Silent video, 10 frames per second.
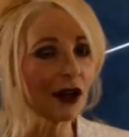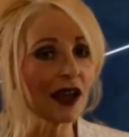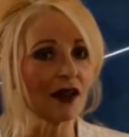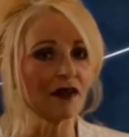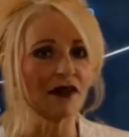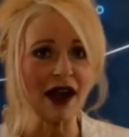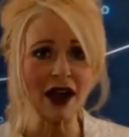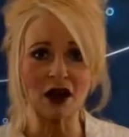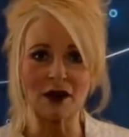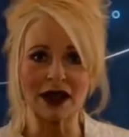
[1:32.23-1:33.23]
your
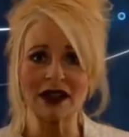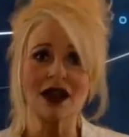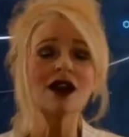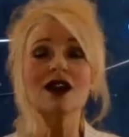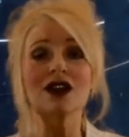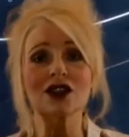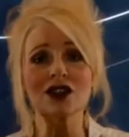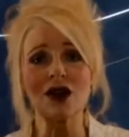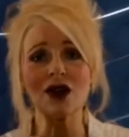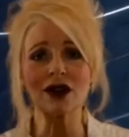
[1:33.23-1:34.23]
environment
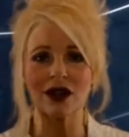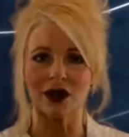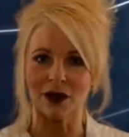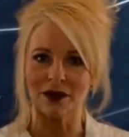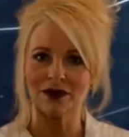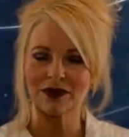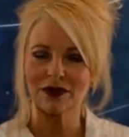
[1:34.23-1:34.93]
control you.